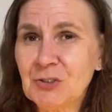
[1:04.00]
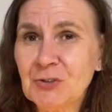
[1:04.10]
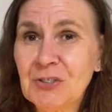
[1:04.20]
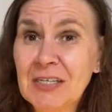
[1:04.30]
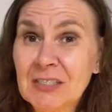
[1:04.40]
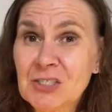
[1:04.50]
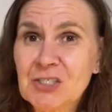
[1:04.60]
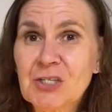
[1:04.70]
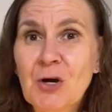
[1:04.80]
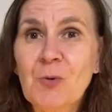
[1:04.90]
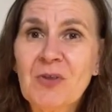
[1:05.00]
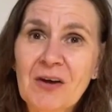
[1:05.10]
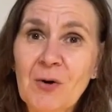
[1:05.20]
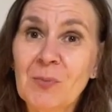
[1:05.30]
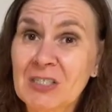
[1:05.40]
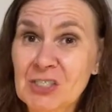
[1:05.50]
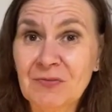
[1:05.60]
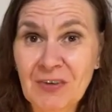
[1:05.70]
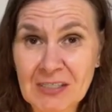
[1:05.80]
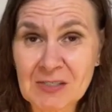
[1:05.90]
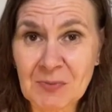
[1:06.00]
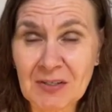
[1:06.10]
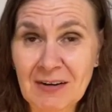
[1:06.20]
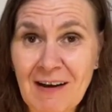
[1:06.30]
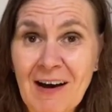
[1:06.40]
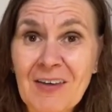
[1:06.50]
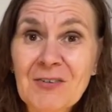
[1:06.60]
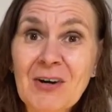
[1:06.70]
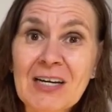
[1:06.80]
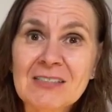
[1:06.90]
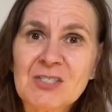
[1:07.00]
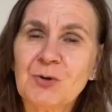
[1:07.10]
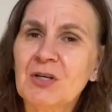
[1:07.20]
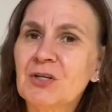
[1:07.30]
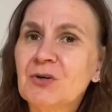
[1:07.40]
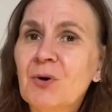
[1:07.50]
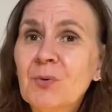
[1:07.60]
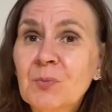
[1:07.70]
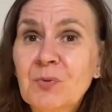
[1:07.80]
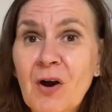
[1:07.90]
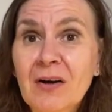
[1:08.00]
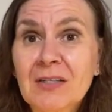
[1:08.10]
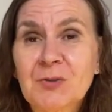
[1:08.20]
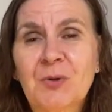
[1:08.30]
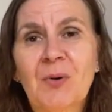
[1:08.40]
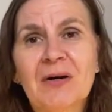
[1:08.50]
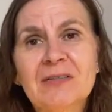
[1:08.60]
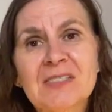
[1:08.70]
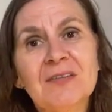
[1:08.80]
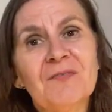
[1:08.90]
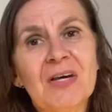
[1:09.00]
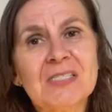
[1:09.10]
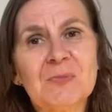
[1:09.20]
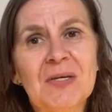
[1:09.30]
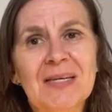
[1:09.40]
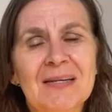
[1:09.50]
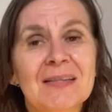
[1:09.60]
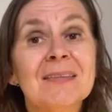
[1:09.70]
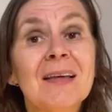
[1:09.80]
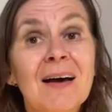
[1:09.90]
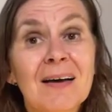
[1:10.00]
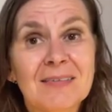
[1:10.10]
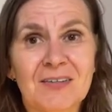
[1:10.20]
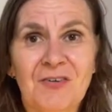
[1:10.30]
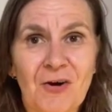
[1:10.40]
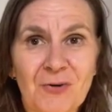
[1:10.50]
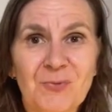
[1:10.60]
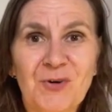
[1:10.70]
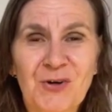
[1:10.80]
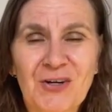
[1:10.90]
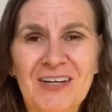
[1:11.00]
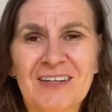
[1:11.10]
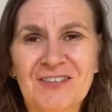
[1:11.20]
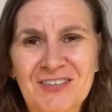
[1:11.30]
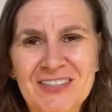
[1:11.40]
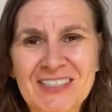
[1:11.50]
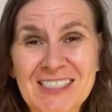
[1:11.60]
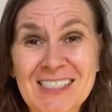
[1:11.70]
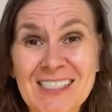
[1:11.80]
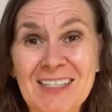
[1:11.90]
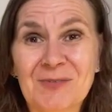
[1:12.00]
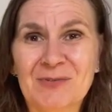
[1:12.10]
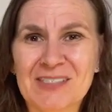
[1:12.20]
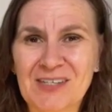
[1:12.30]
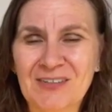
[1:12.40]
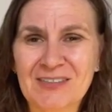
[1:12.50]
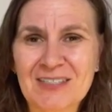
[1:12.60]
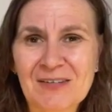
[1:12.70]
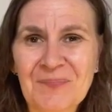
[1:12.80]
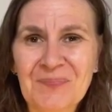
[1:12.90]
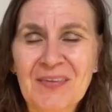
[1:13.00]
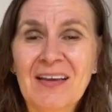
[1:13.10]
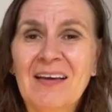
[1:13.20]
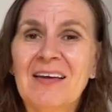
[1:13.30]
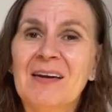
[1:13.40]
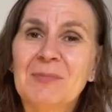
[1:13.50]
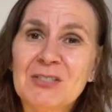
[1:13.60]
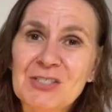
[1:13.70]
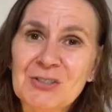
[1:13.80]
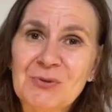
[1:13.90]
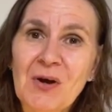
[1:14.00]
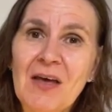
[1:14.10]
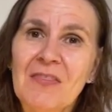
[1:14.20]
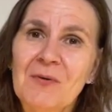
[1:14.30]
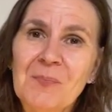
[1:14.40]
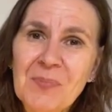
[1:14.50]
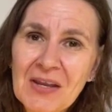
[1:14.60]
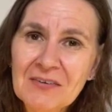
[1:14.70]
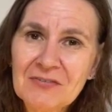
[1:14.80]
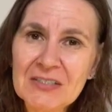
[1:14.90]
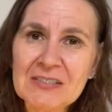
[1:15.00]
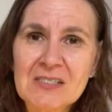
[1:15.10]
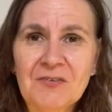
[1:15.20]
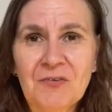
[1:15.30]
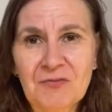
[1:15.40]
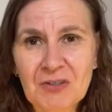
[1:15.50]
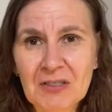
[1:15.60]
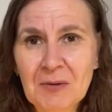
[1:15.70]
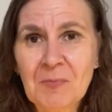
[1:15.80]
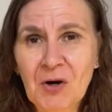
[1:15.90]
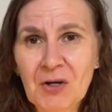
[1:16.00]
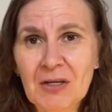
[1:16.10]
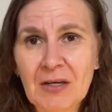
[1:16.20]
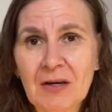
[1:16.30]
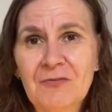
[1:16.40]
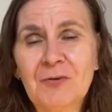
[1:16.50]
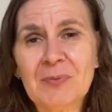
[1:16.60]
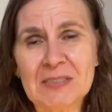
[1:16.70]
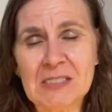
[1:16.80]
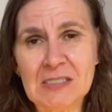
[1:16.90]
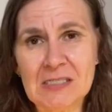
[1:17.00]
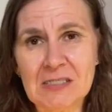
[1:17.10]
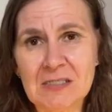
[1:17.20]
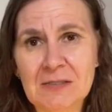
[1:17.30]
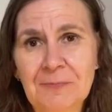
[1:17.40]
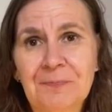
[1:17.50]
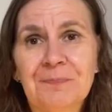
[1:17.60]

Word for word: to your niche without much investment. Otherwise, creating your own product requires an investment and a lot of hard work in order to see results. Number two, the benefits of affiliate marketing for businesses.